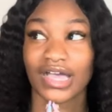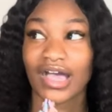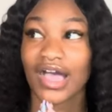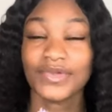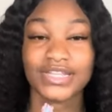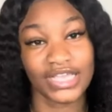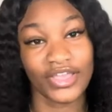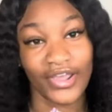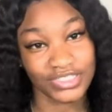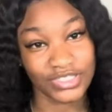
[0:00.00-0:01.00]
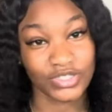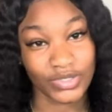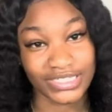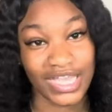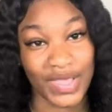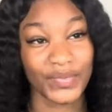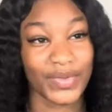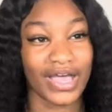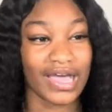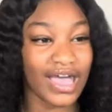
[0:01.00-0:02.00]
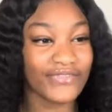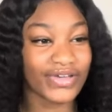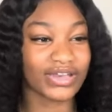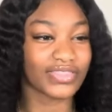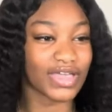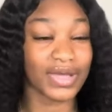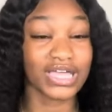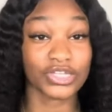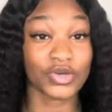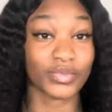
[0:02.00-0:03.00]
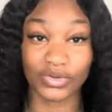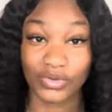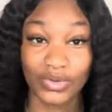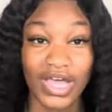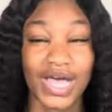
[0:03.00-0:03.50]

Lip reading: I'm gonna tell you guys a story time about how I found out that my little boo,